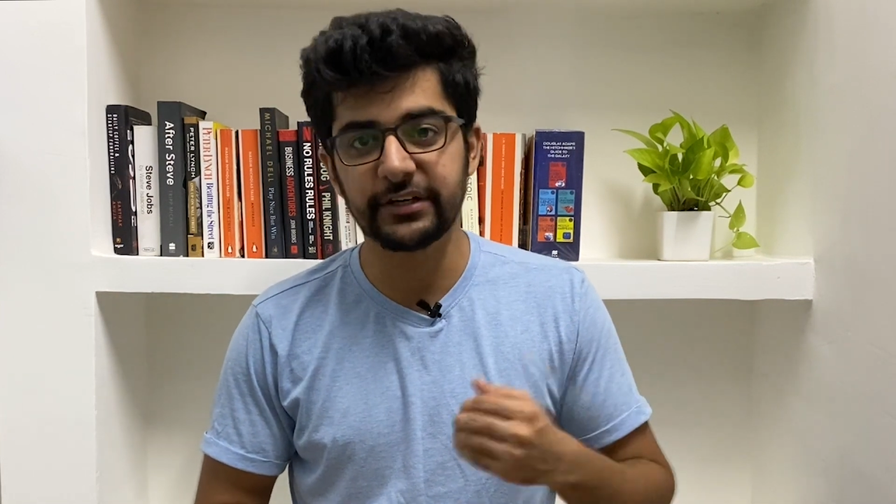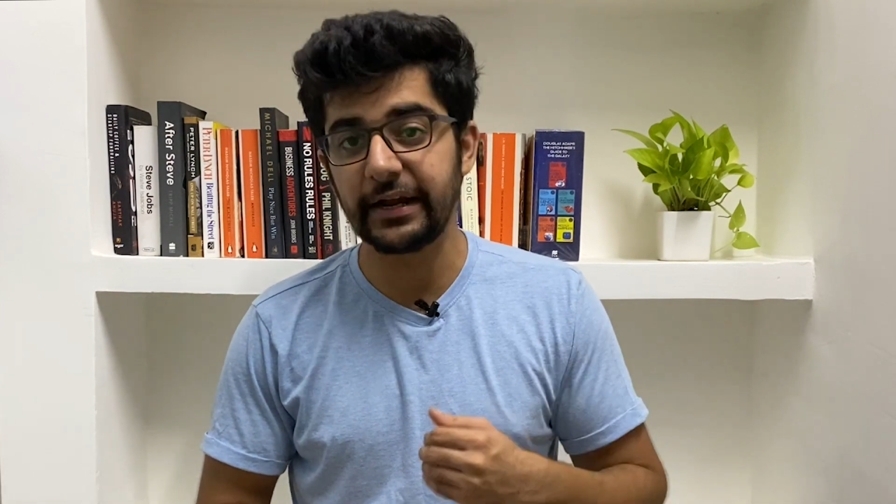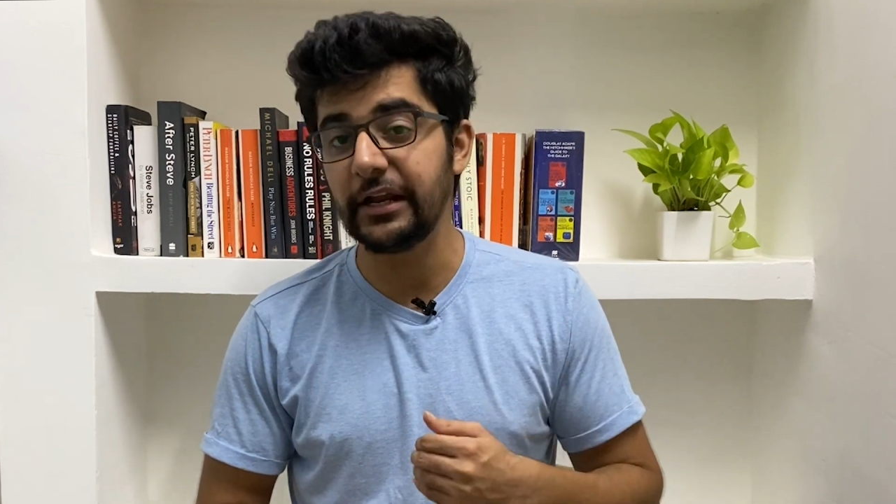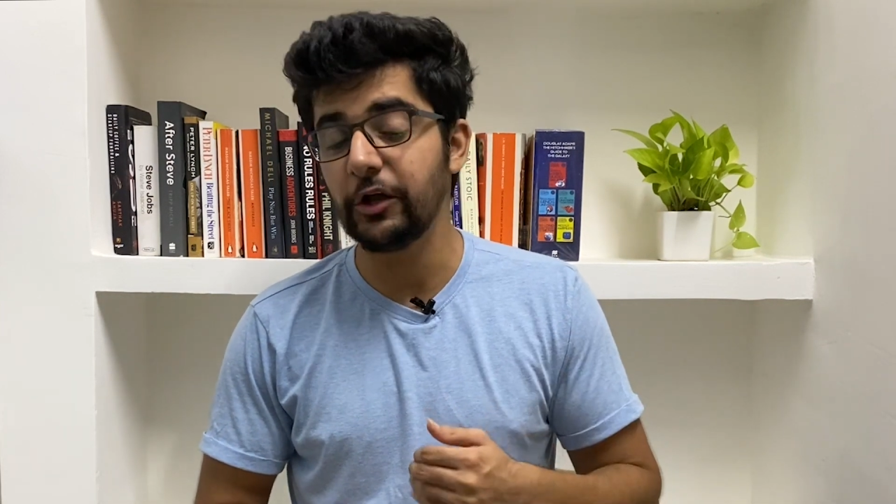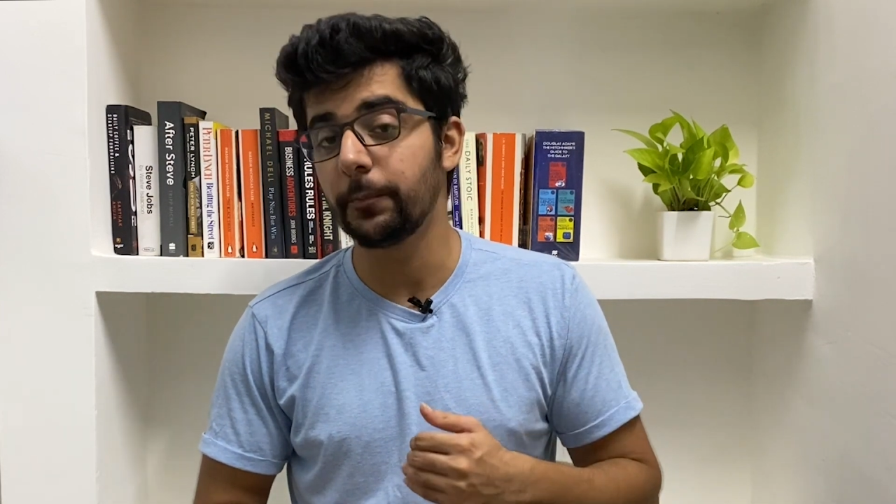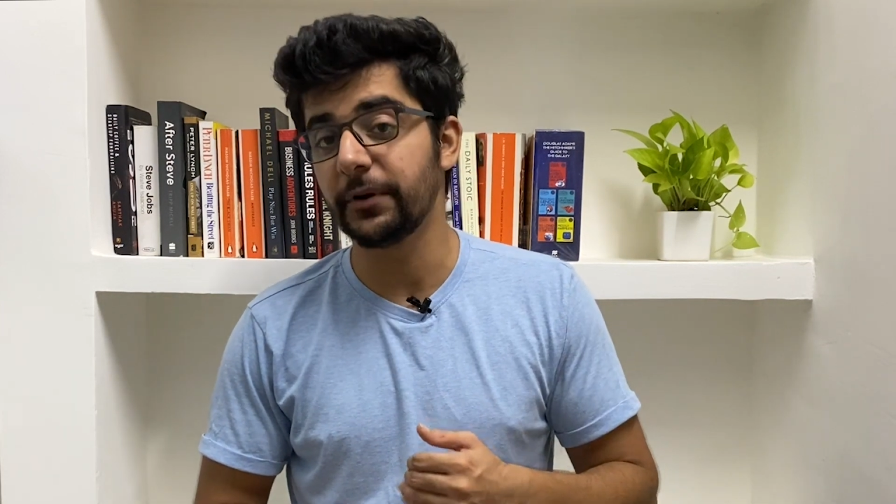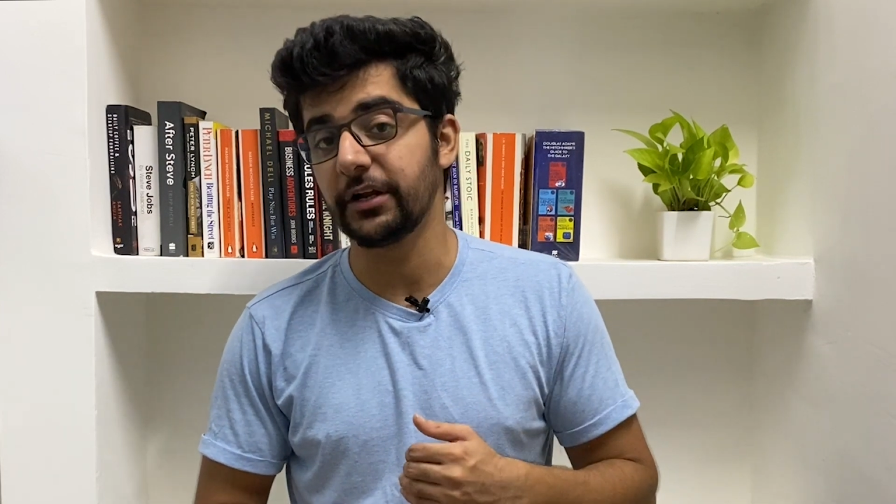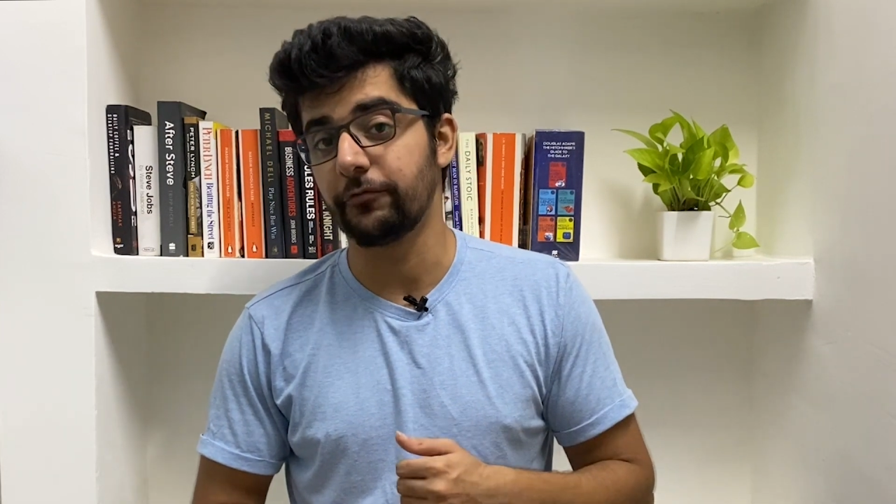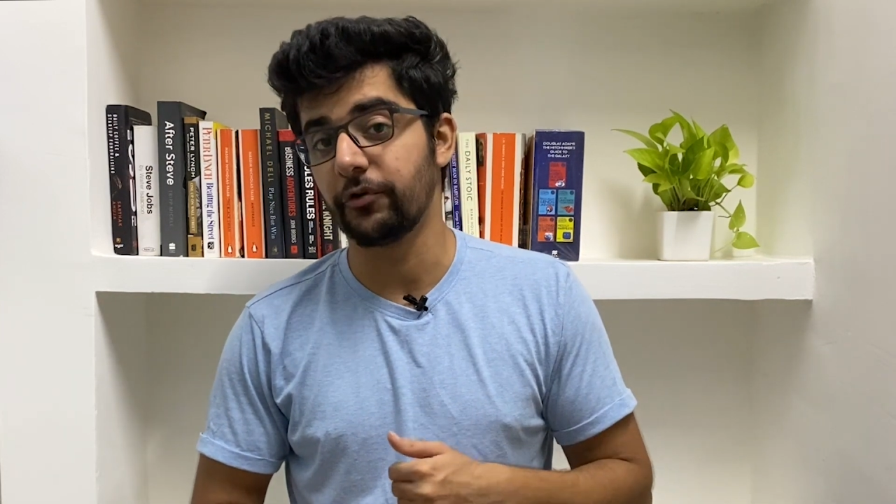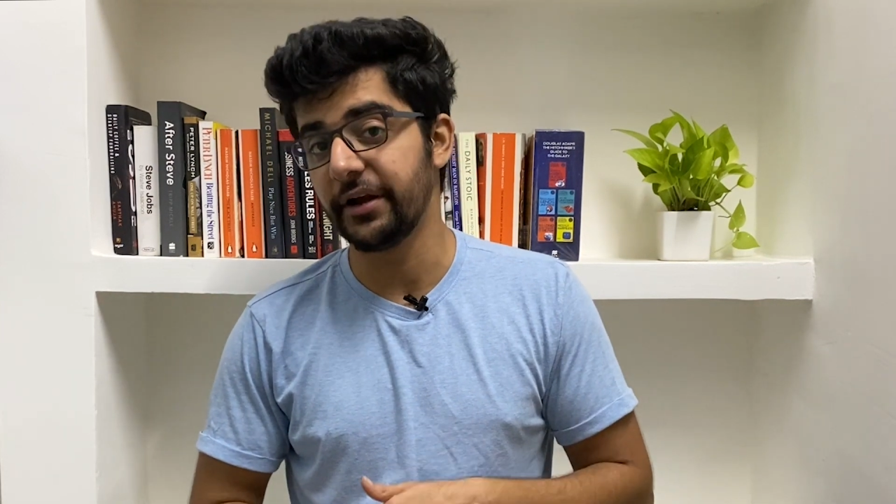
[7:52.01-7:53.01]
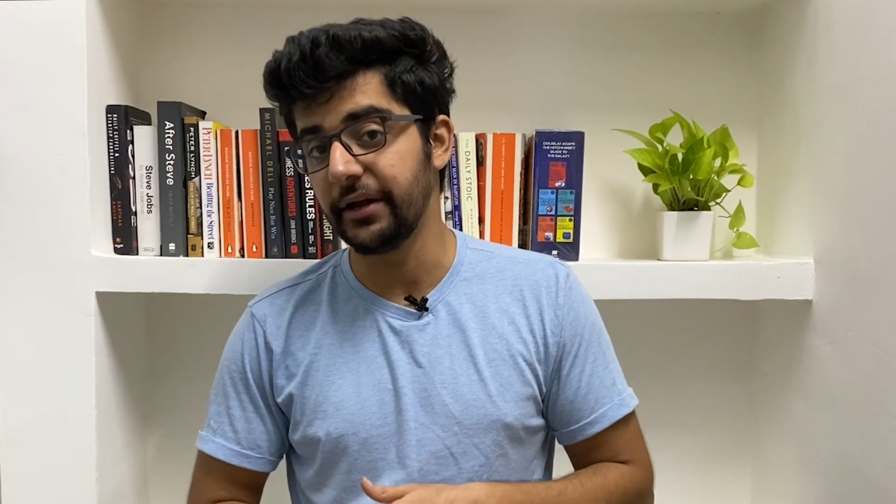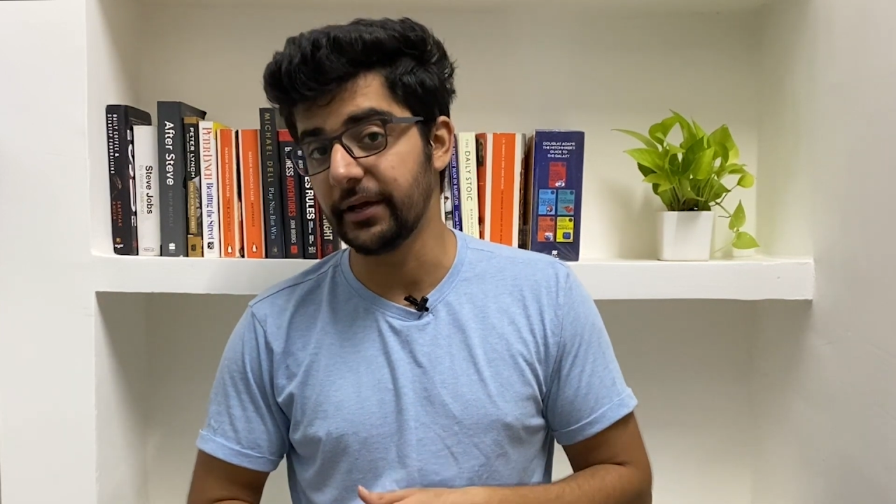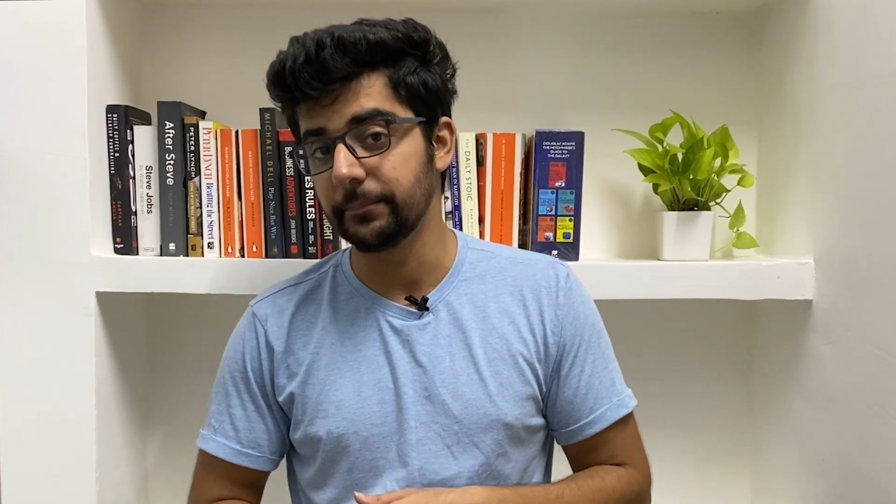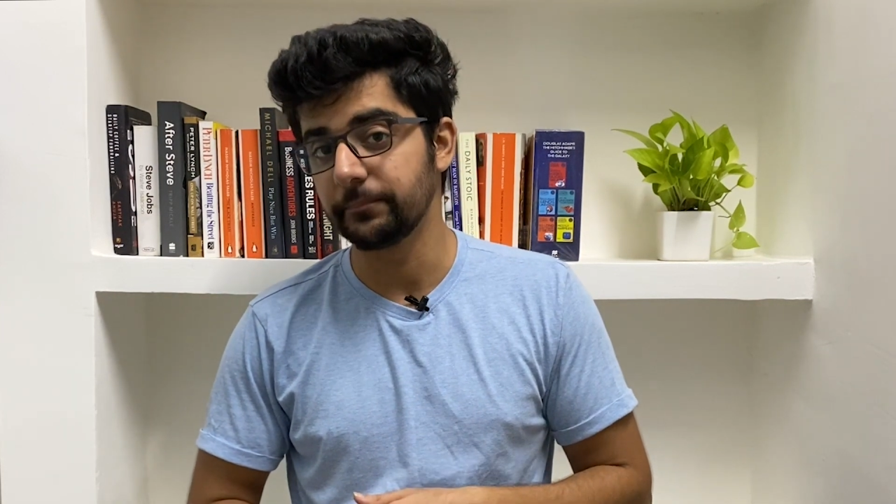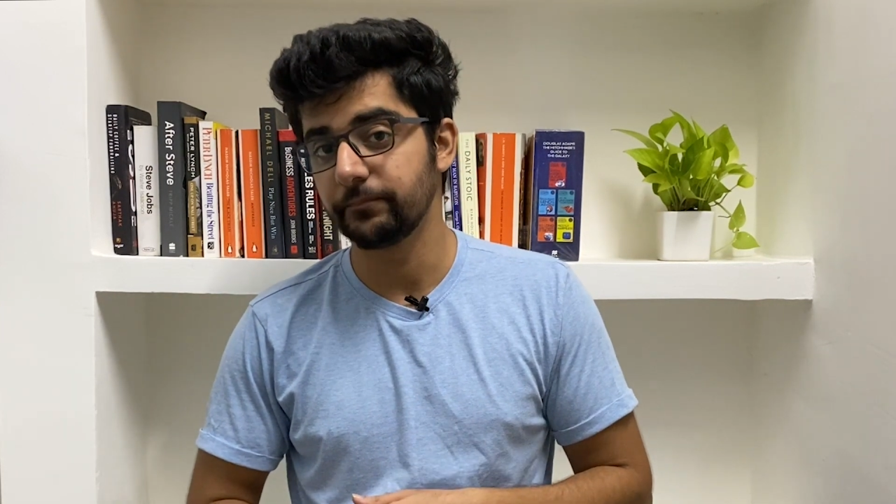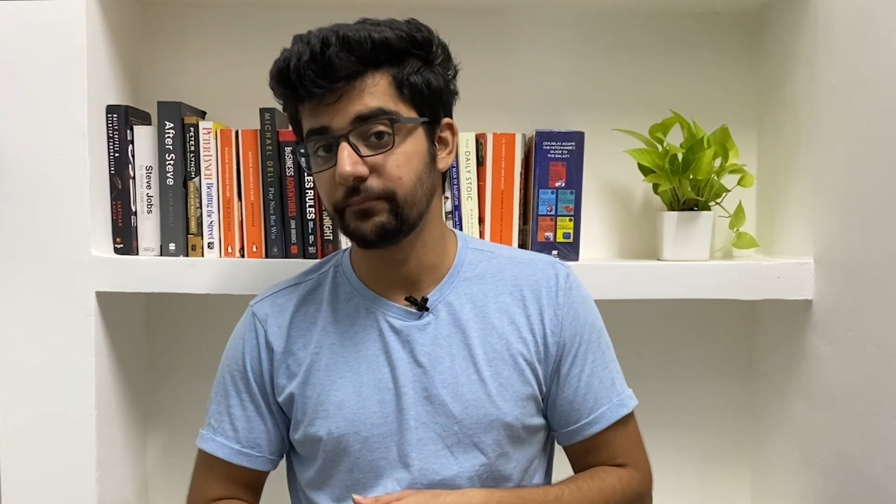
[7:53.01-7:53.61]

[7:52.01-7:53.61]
suddenly opened up for India?